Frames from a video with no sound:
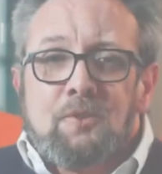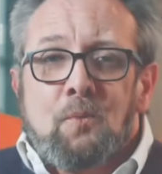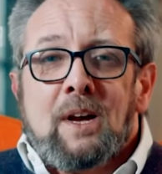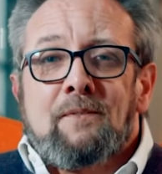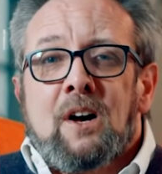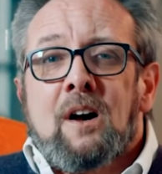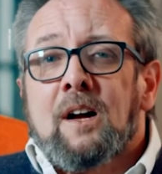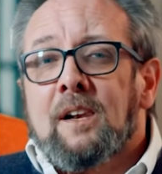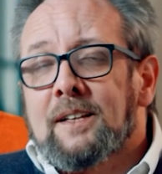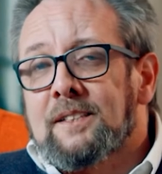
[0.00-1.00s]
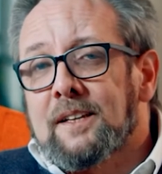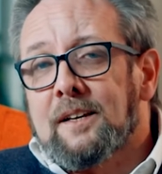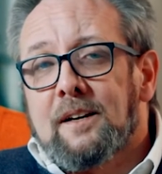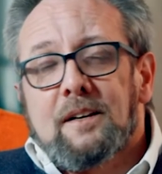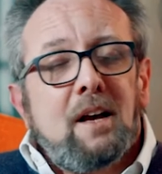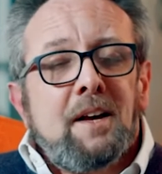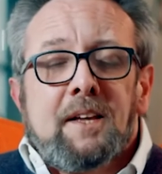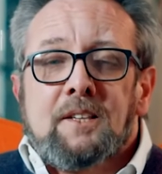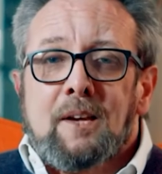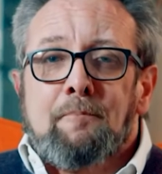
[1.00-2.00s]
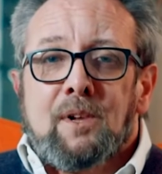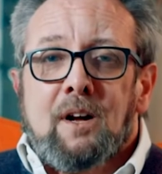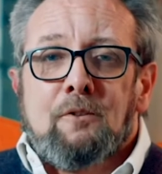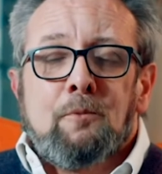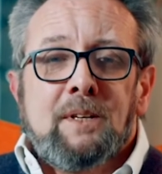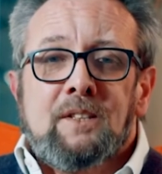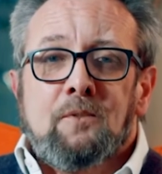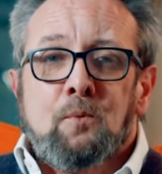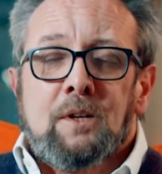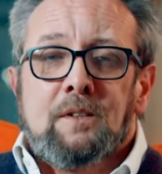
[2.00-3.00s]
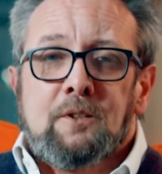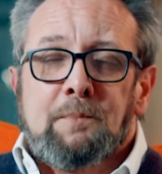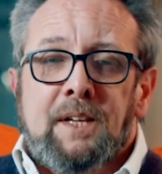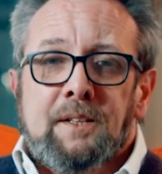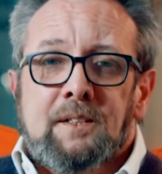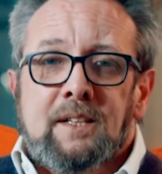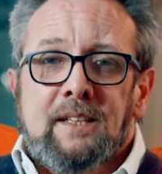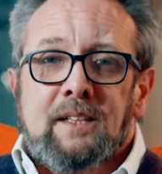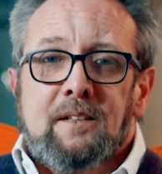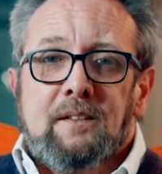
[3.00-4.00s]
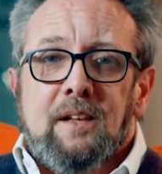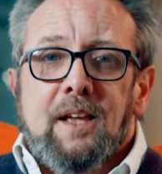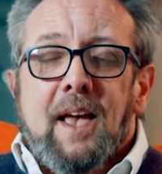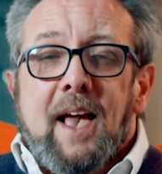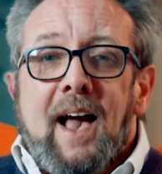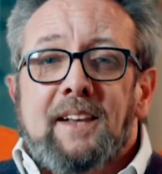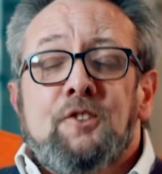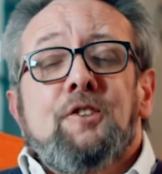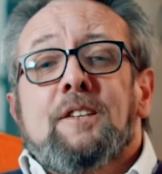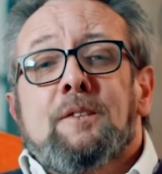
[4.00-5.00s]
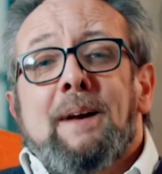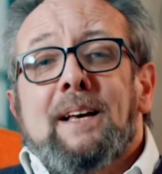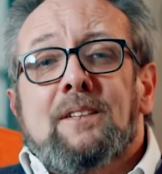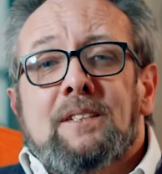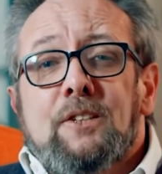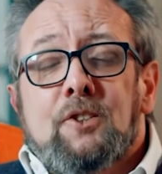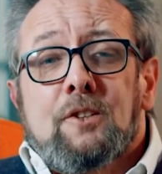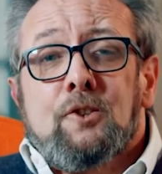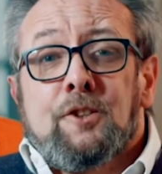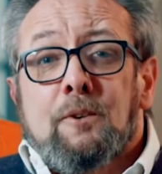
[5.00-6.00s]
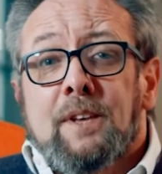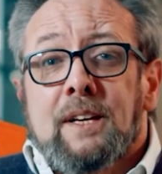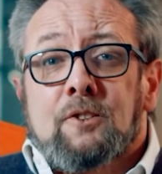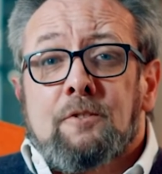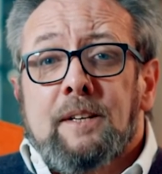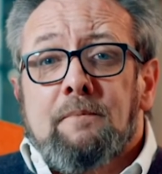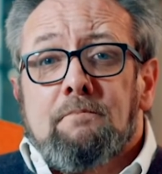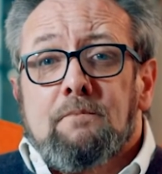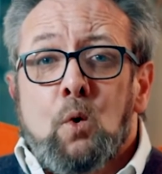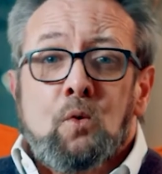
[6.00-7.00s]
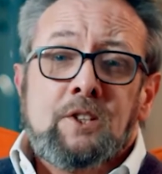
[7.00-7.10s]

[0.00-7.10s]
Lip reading: as a way of highlighting an exemplar or a piece of work that's been undertaken. And as you'd expect, the teacher can show their screen or a